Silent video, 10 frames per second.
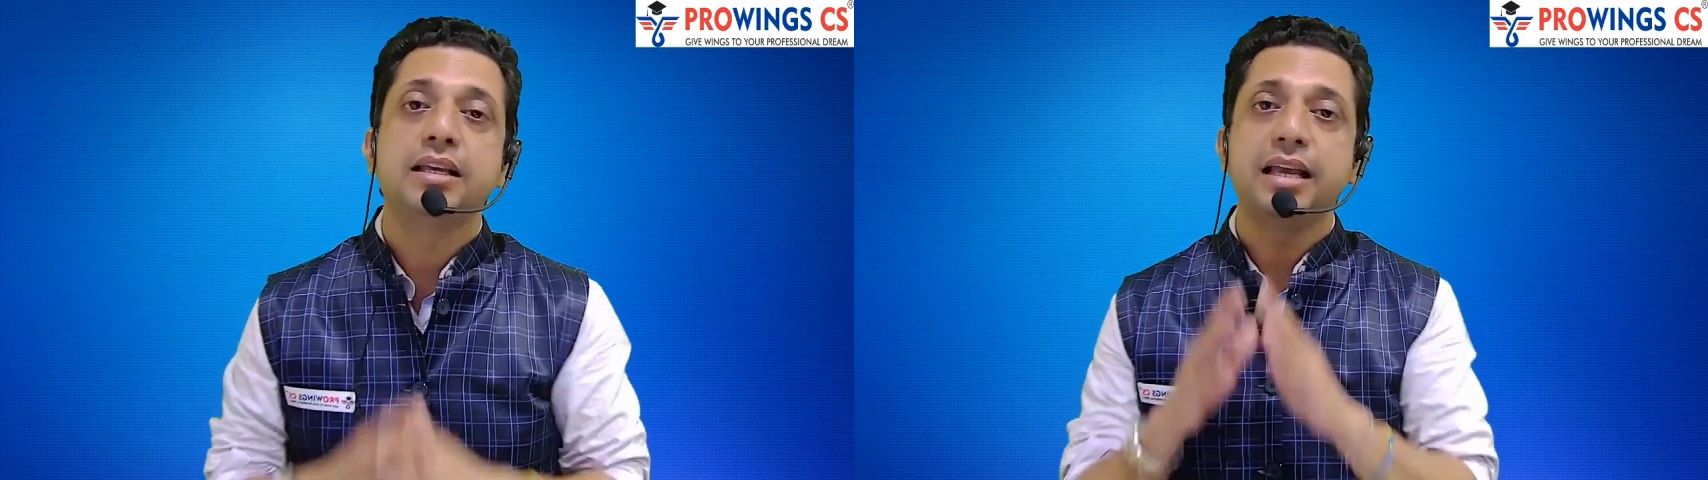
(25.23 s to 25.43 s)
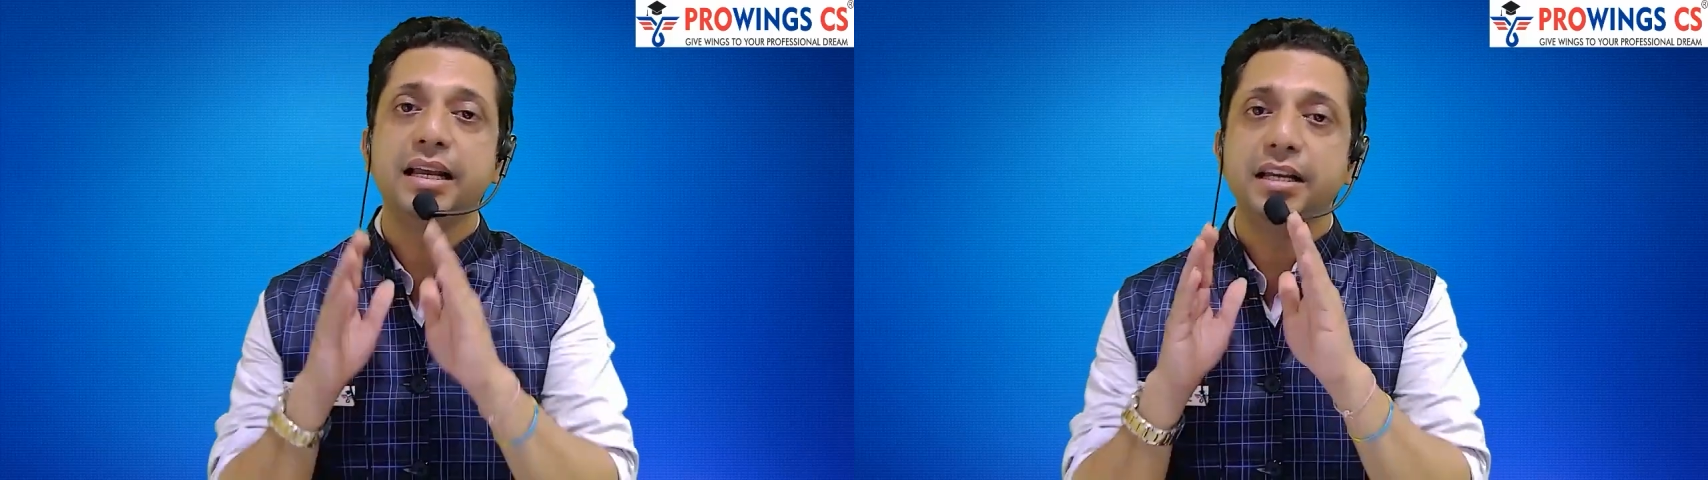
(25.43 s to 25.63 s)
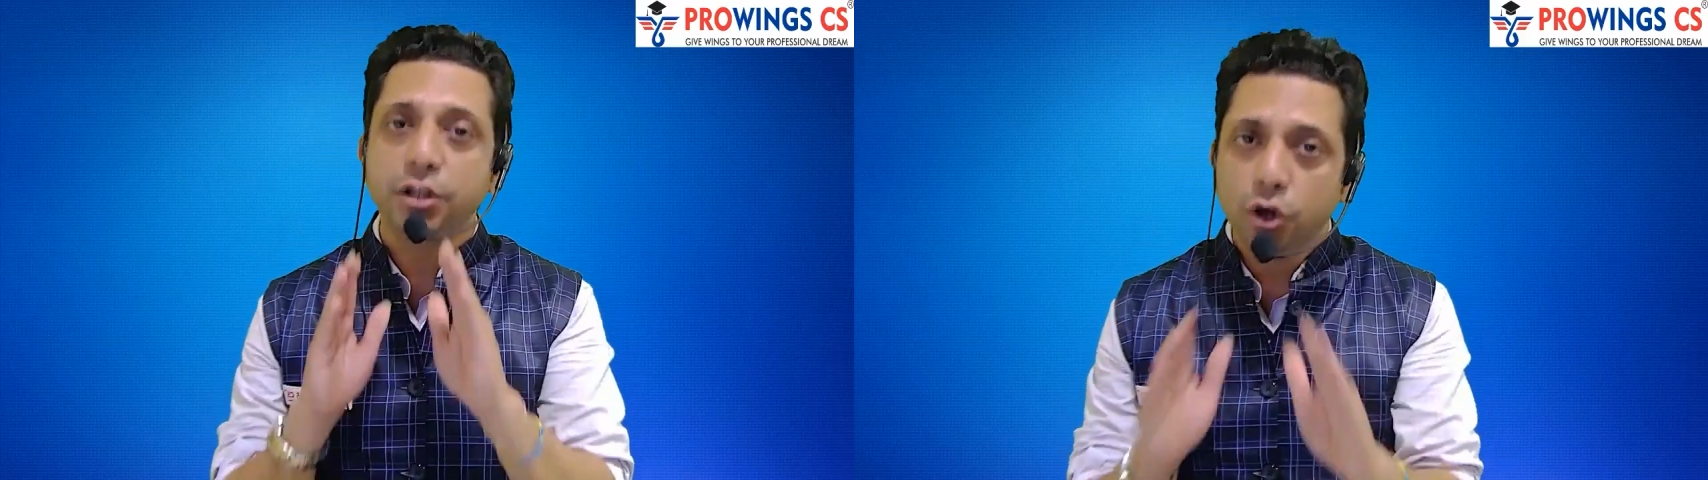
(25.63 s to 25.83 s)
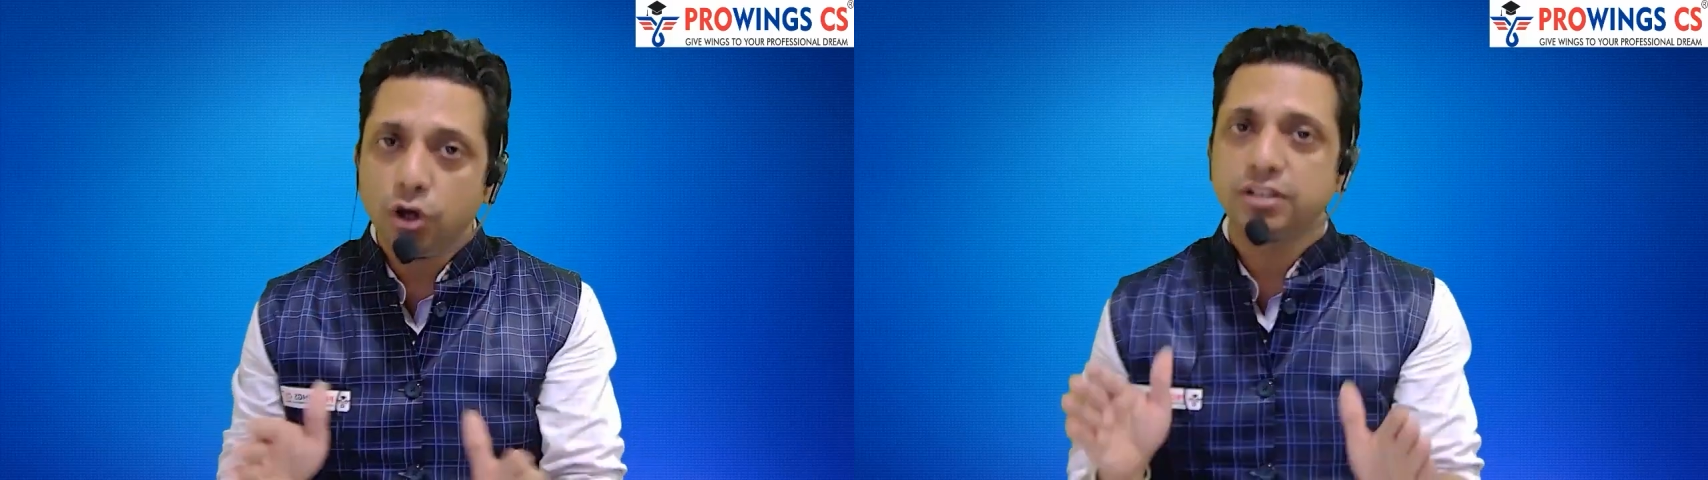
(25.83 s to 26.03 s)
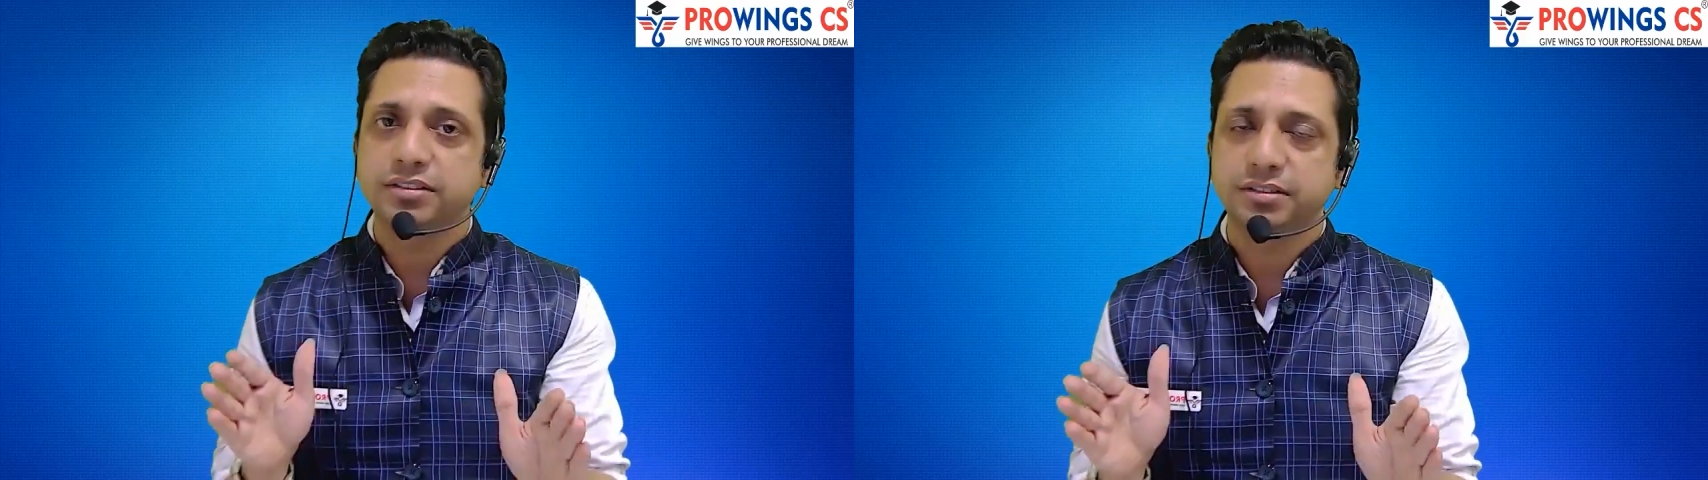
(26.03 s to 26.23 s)
cannot
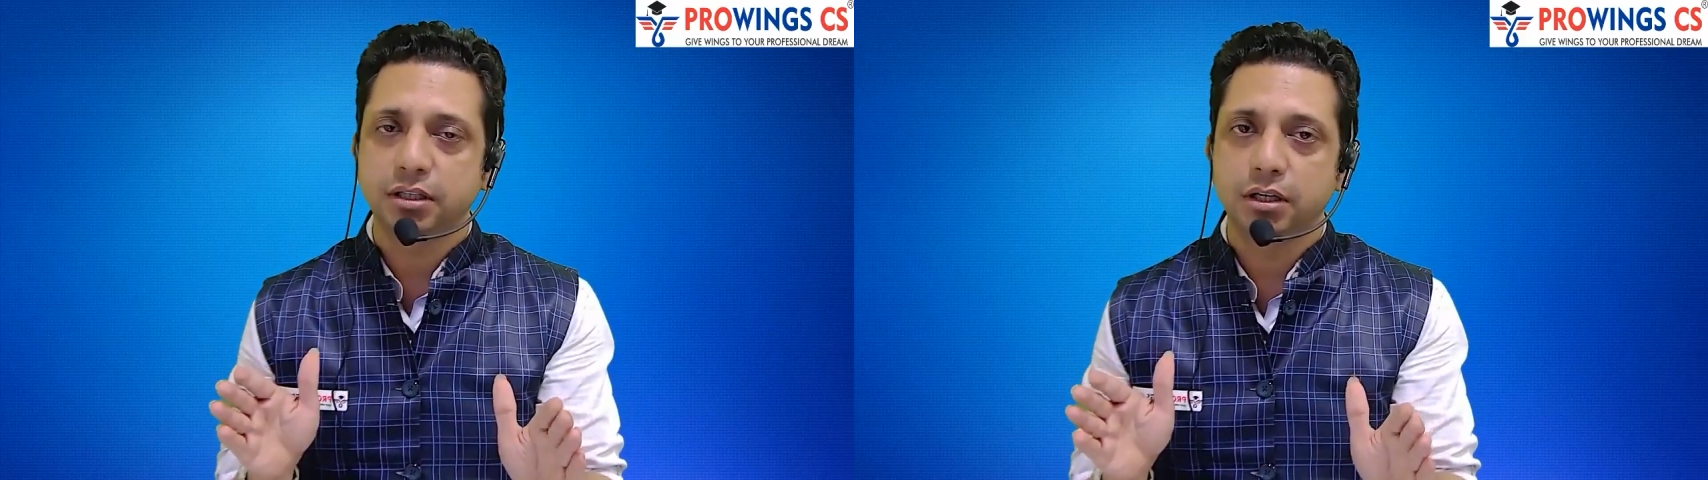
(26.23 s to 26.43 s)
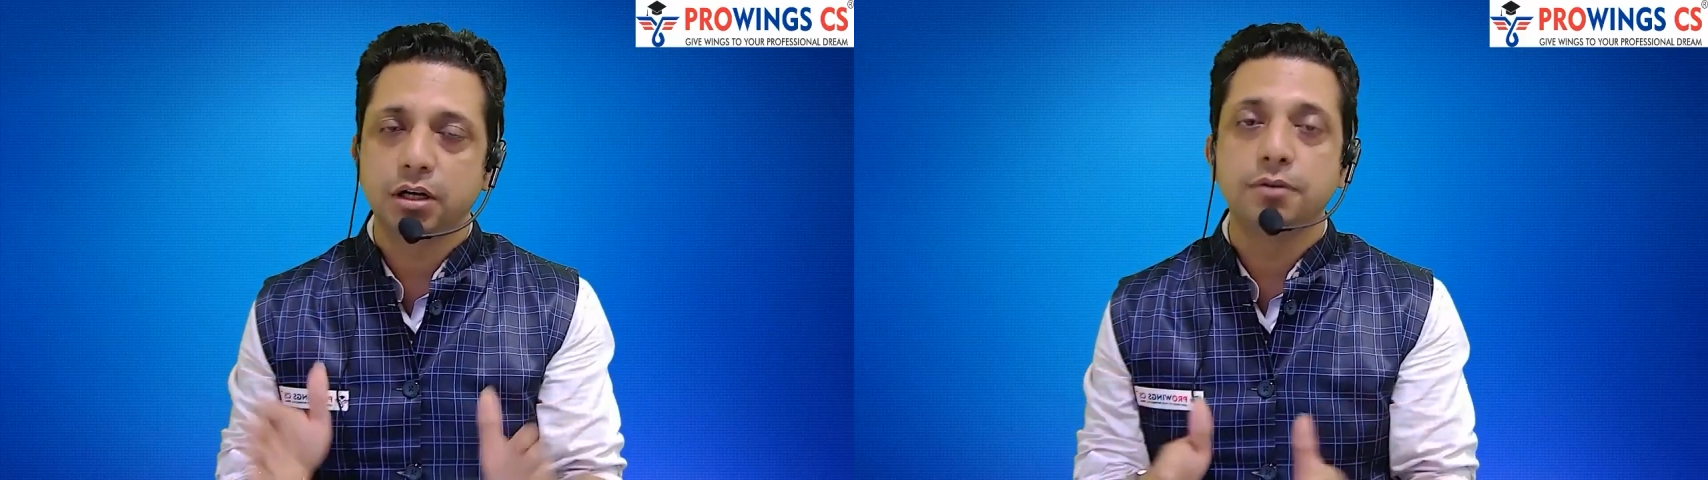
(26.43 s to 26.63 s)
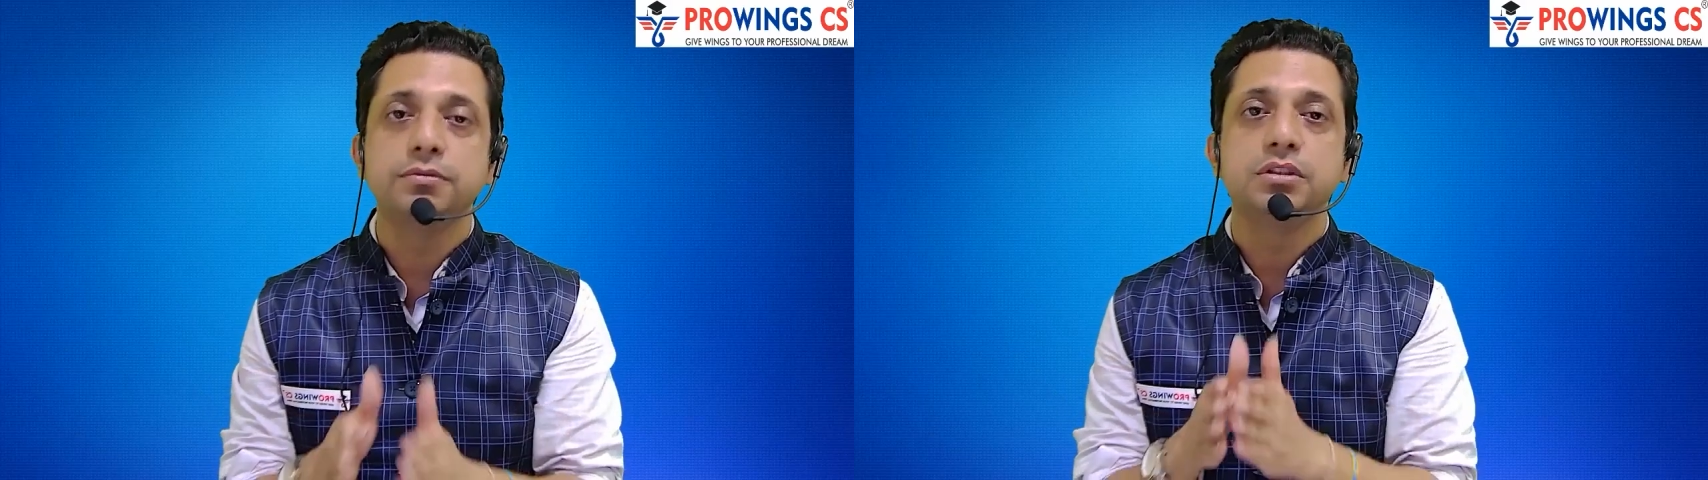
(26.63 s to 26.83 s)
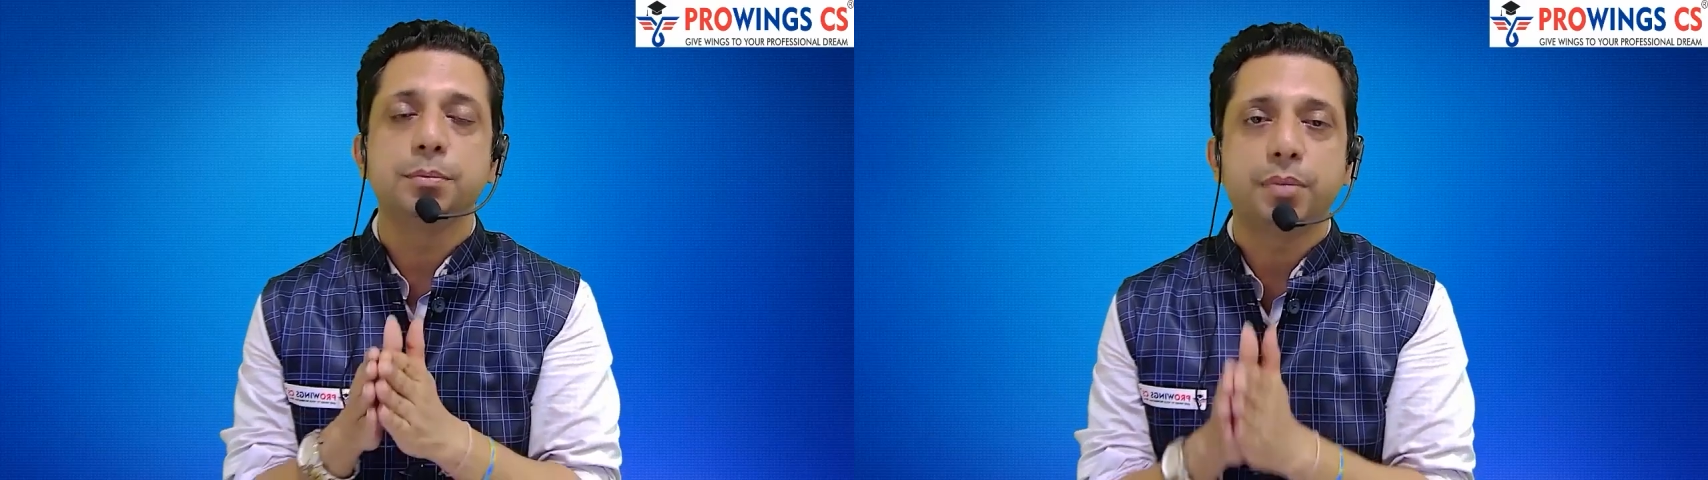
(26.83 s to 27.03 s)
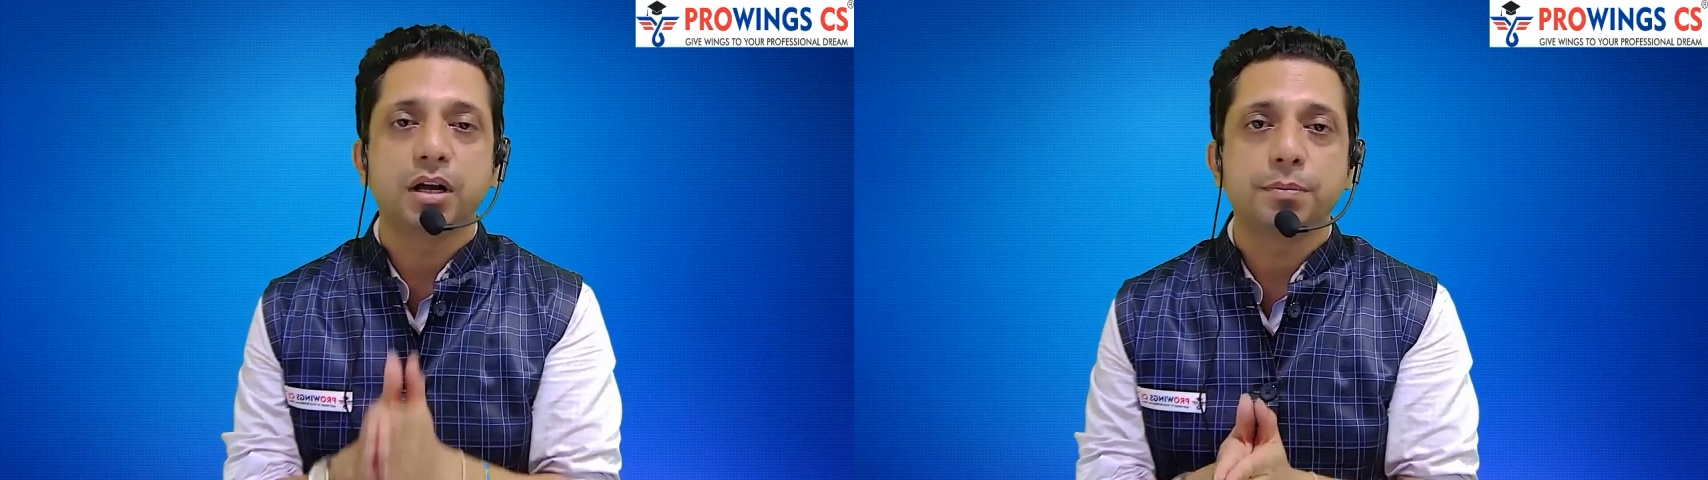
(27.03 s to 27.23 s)
serve the
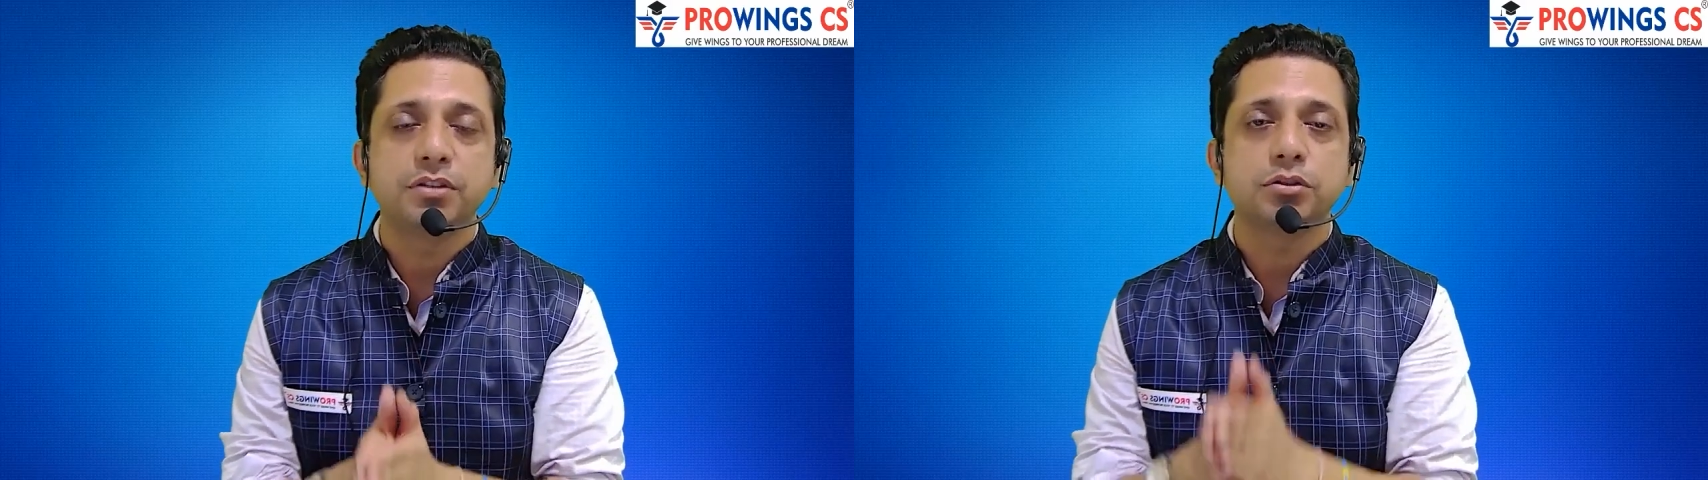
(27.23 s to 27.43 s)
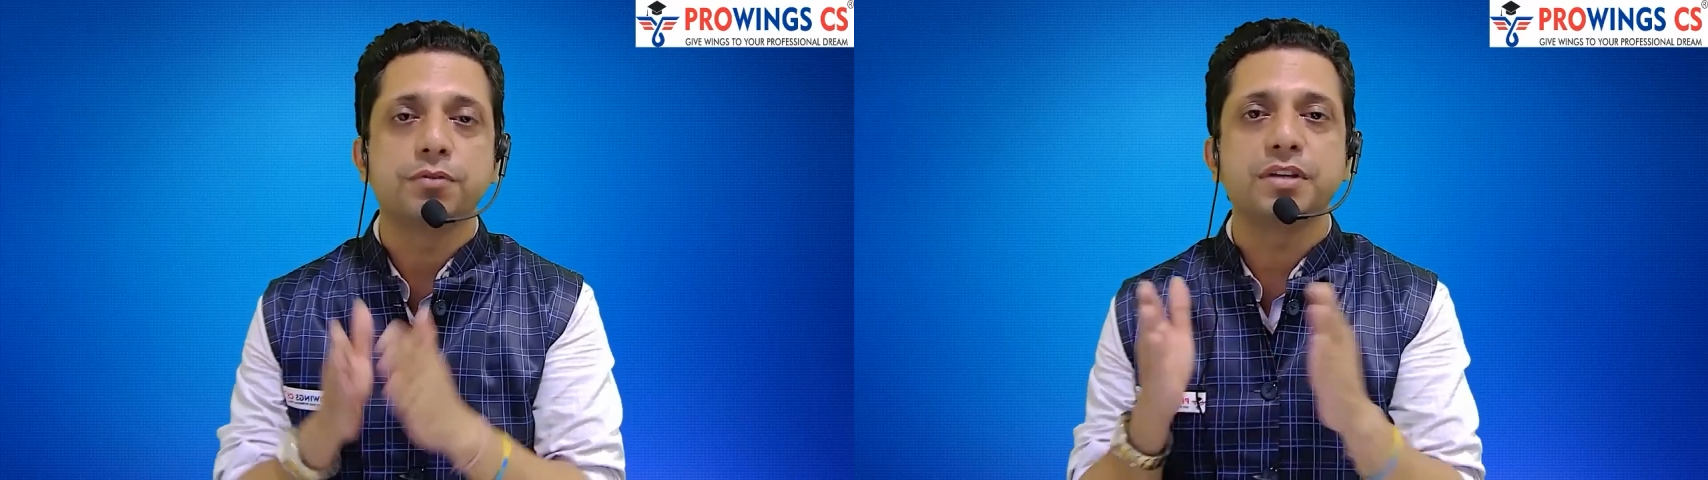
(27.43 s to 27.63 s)
purpose of